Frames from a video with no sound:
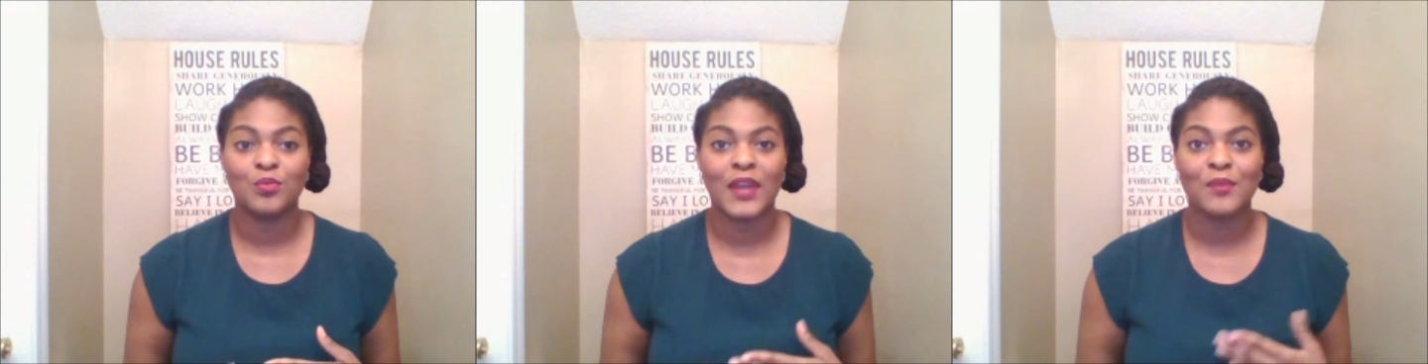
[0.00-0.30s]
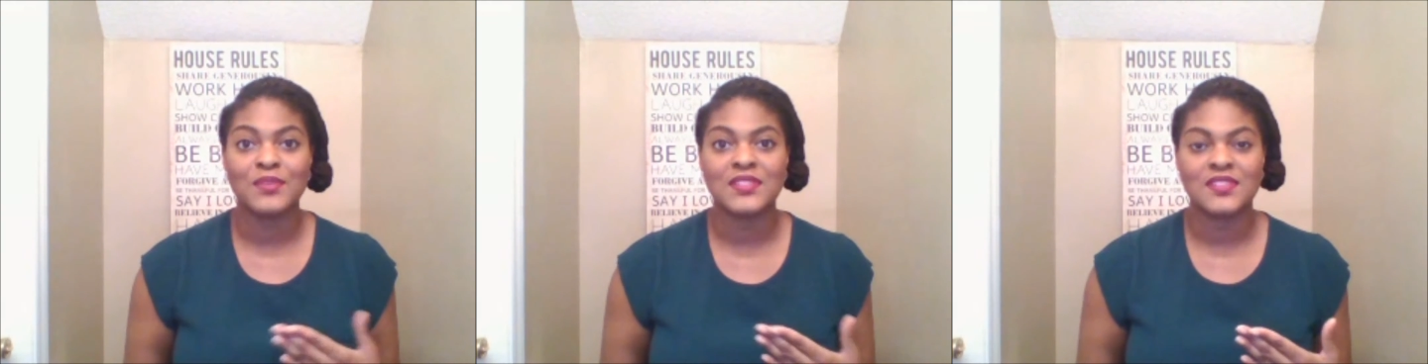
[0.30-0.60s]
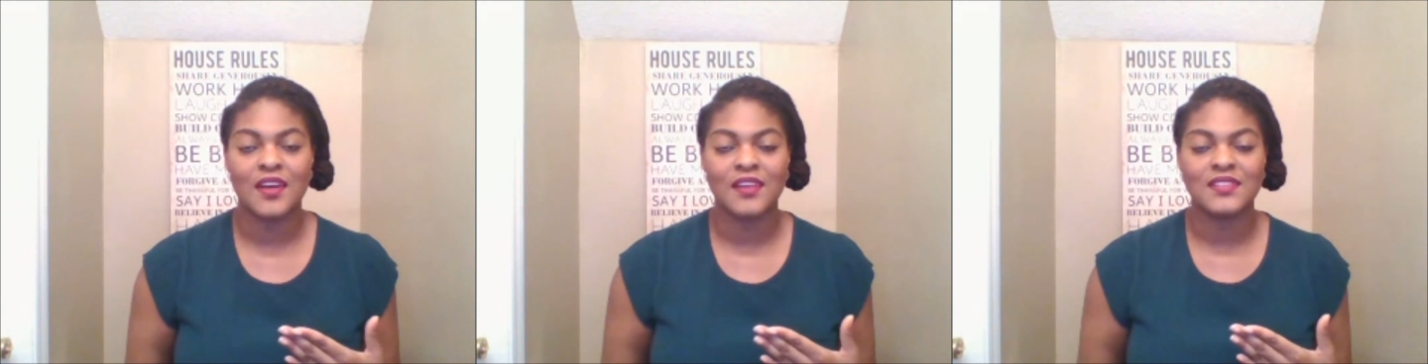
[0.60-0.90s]
when I
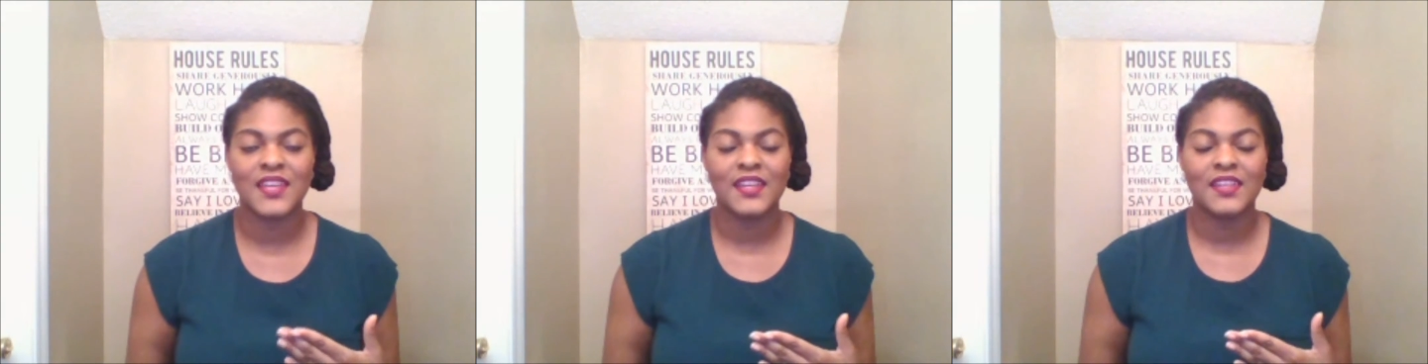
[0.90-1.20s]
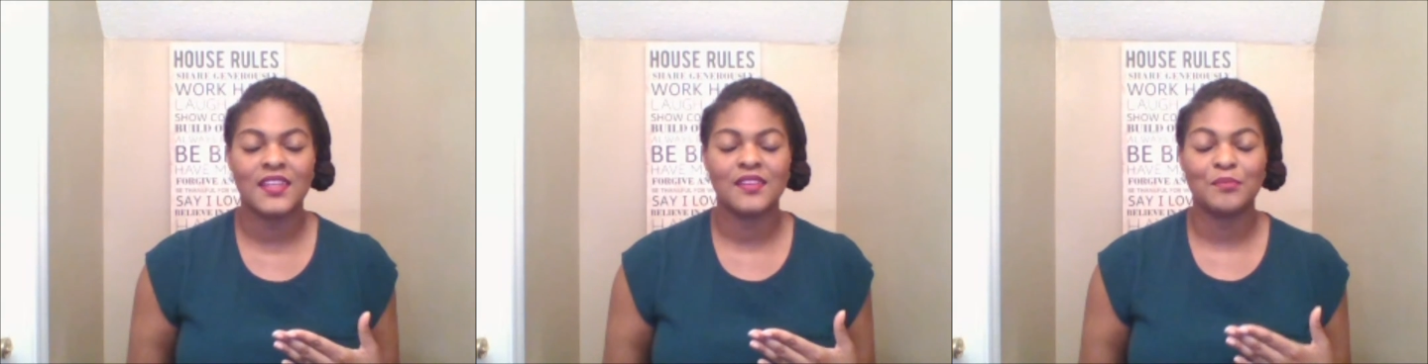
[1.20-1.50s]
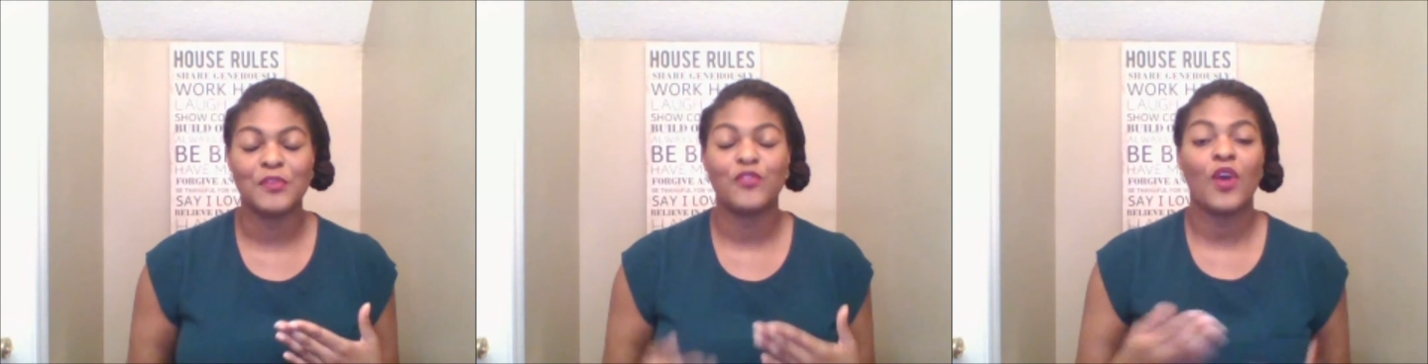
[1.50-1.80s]
was uh,
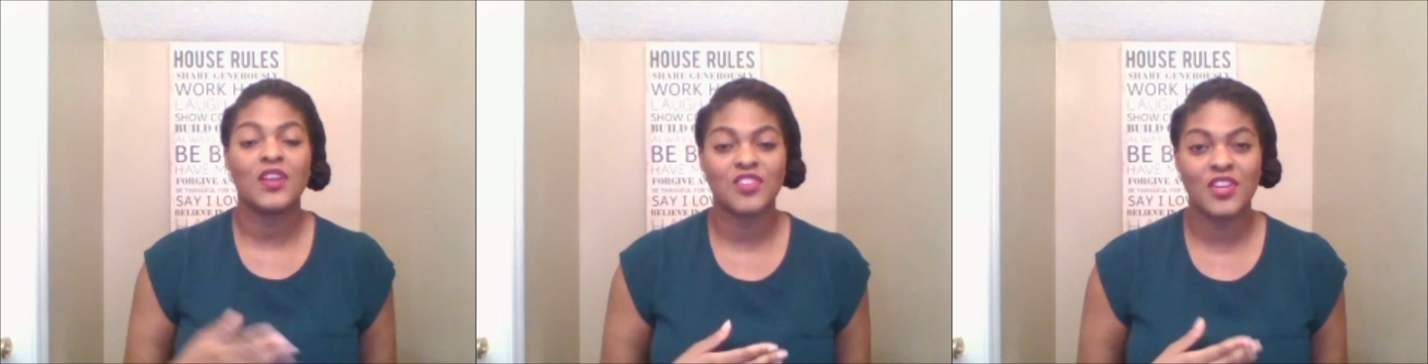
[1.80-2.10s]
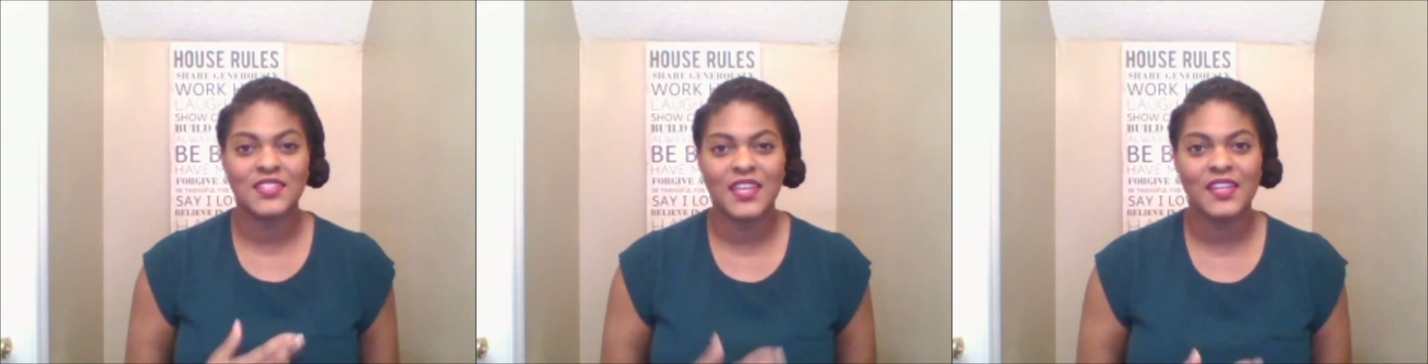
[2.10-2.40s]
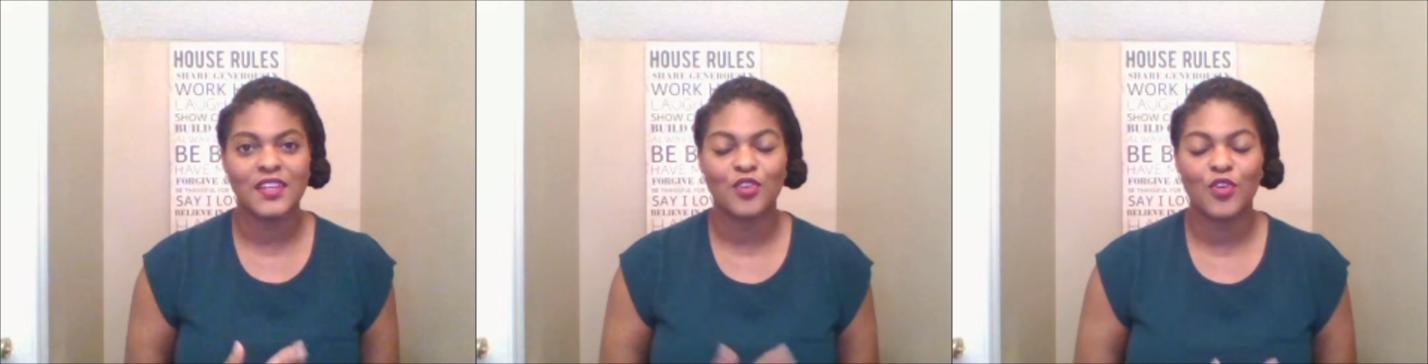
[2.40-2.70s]
dating, before I started
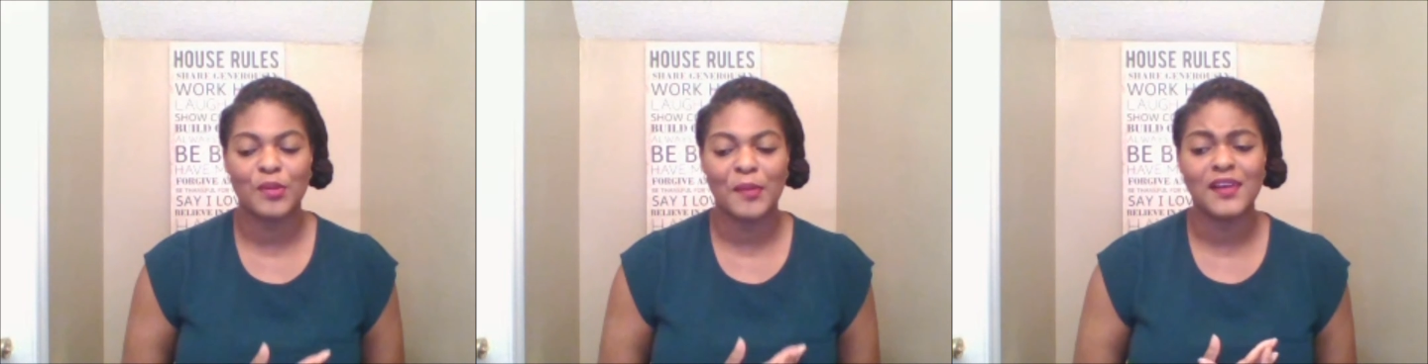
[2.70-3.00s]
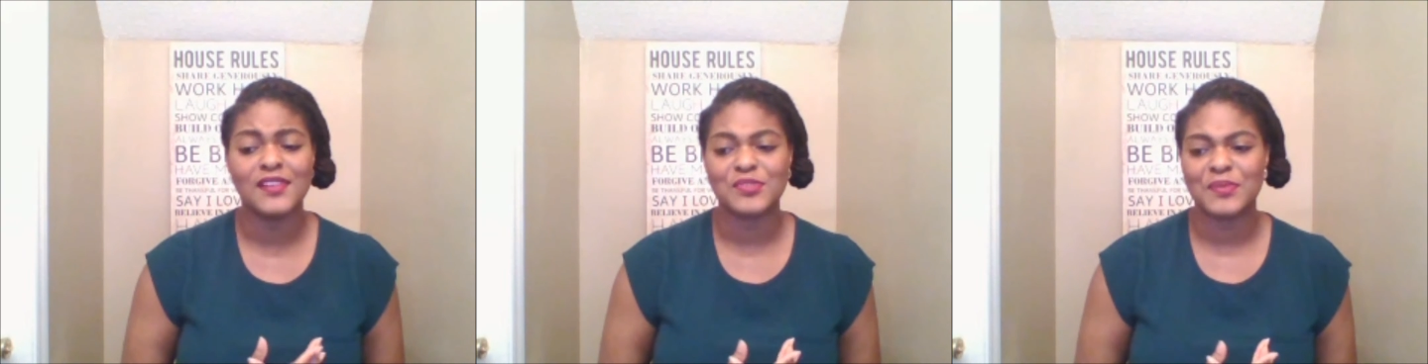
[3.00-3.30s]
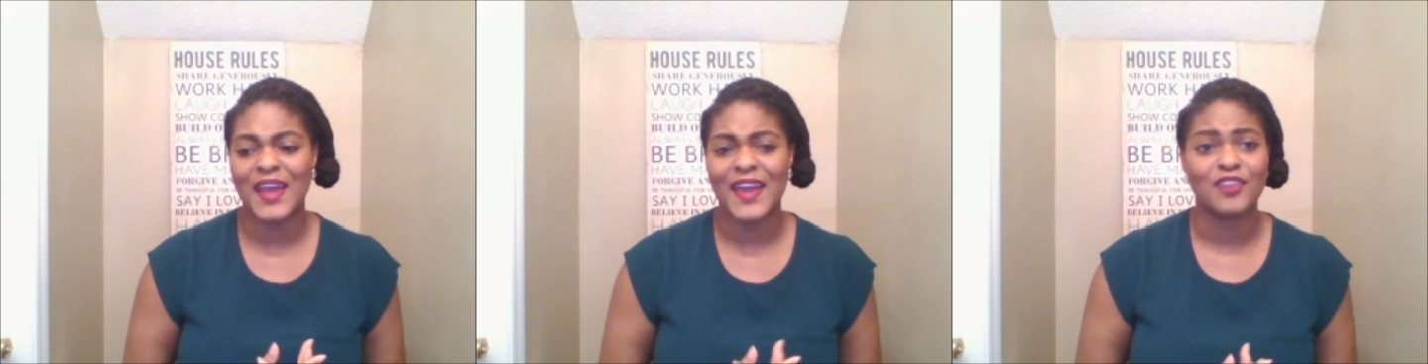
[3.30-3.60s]
dating and courting my
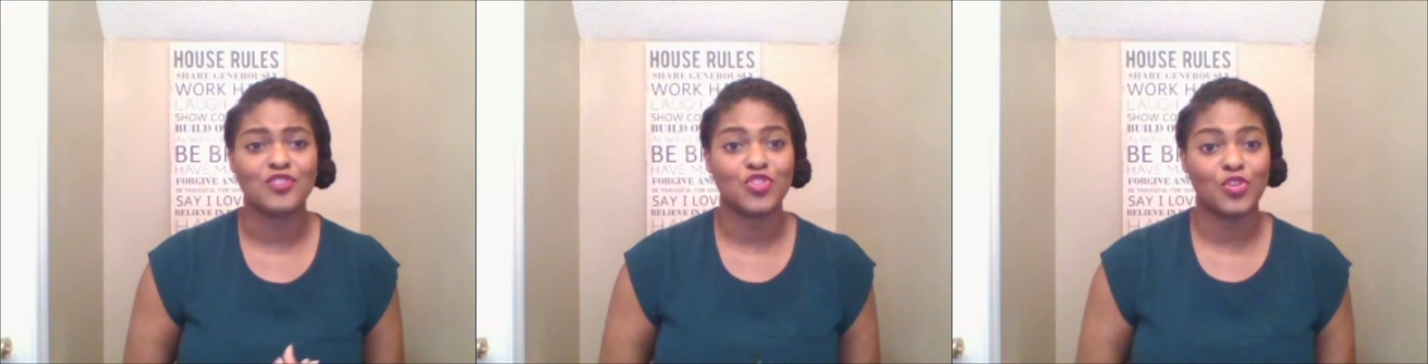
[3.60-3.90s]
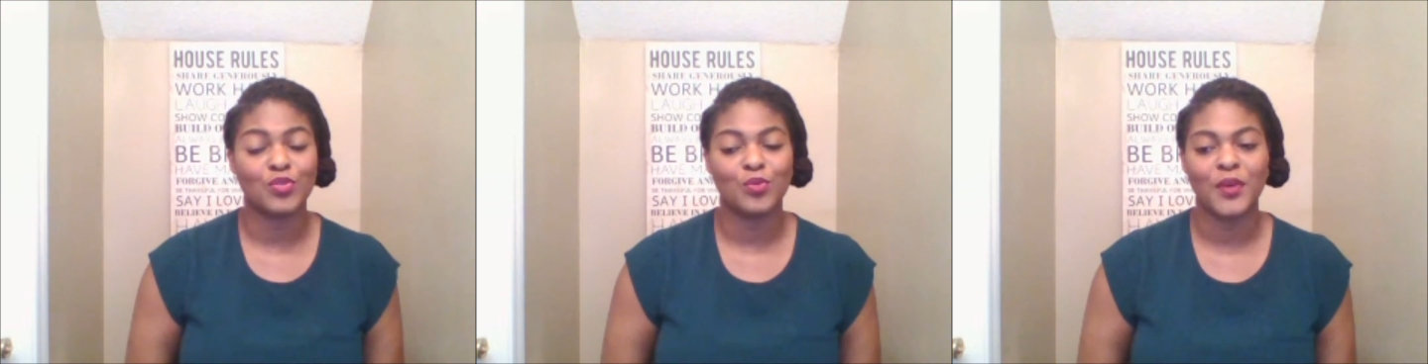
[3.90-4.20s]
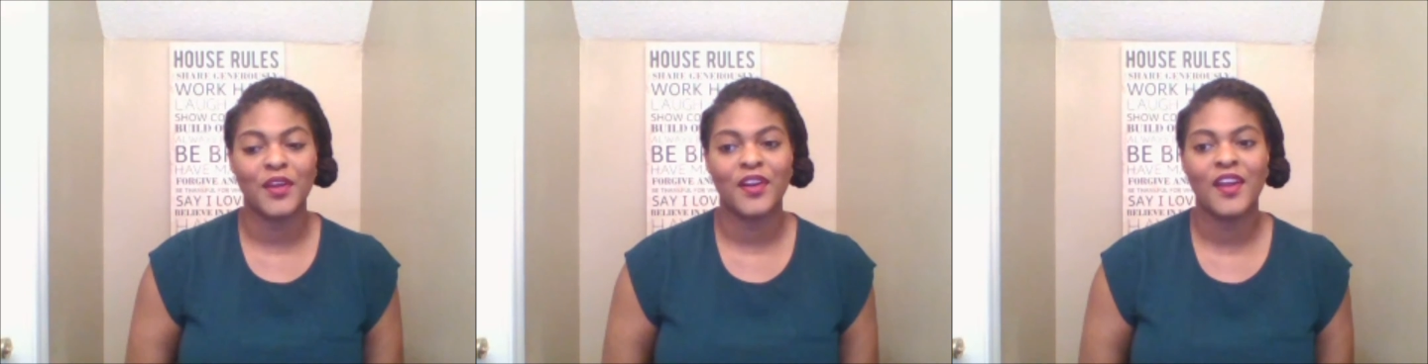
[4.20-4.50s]
husband, I had a journal
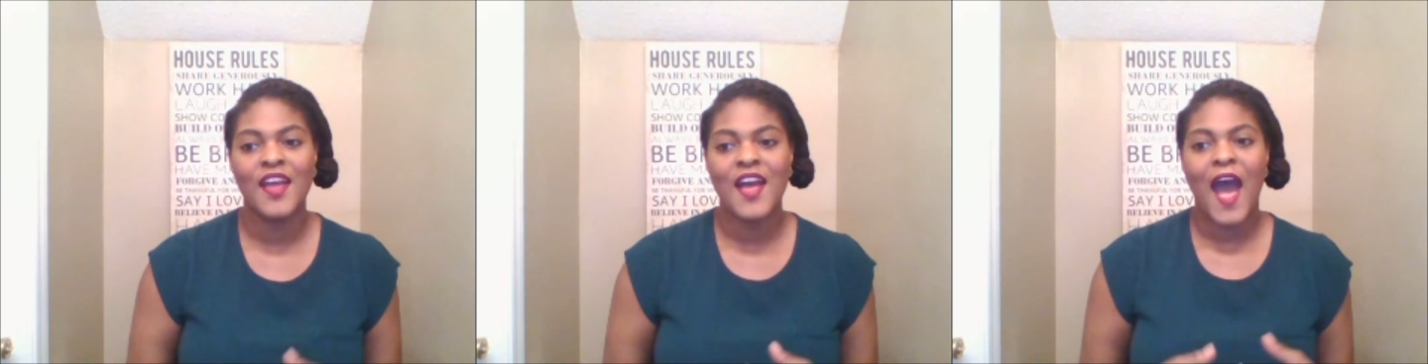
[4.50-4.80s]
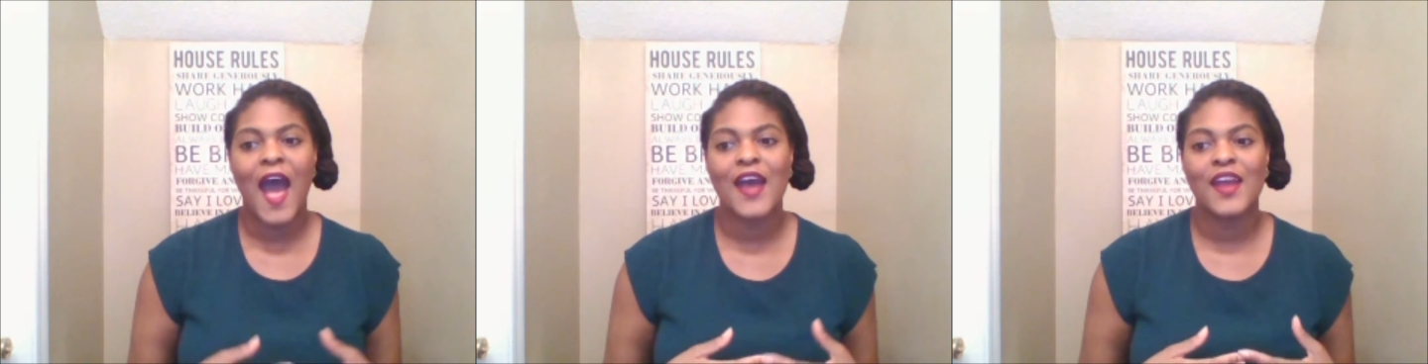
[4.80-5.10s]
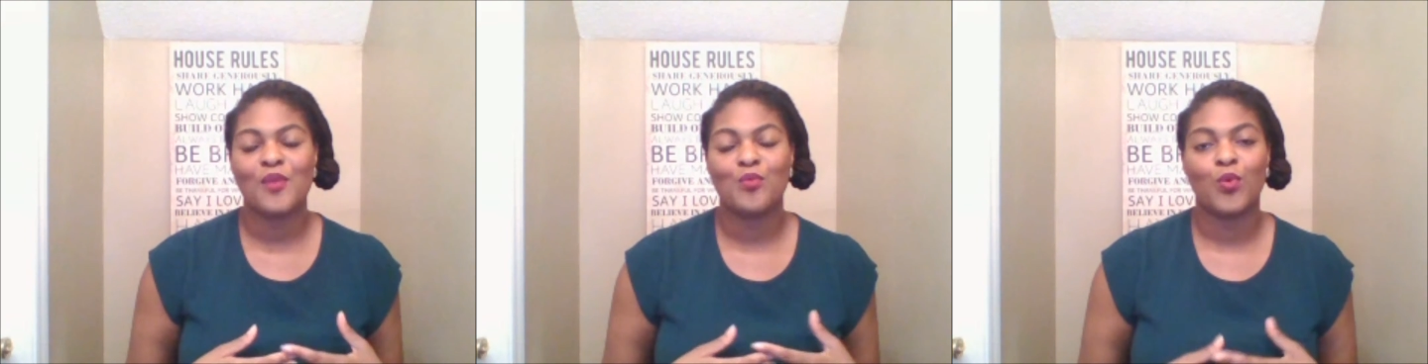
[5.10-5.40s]
where
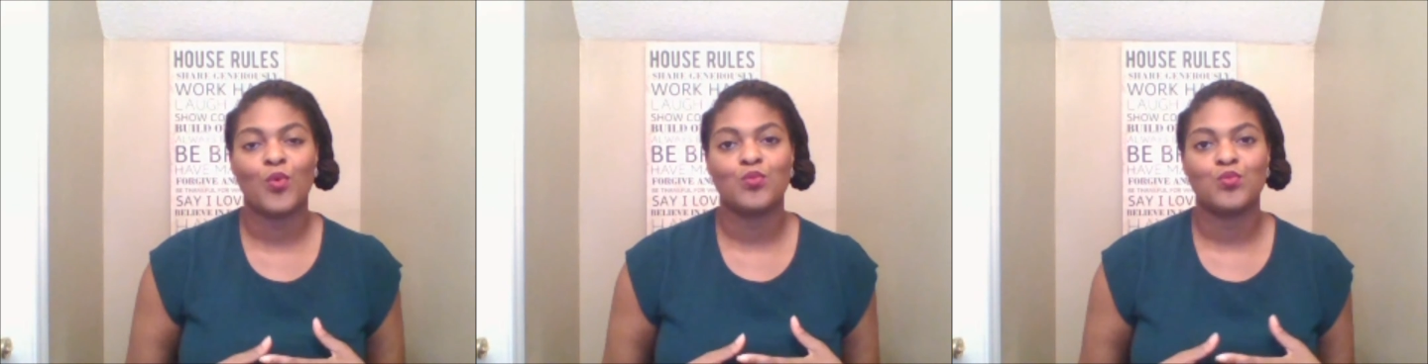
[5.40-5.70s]
I wrote,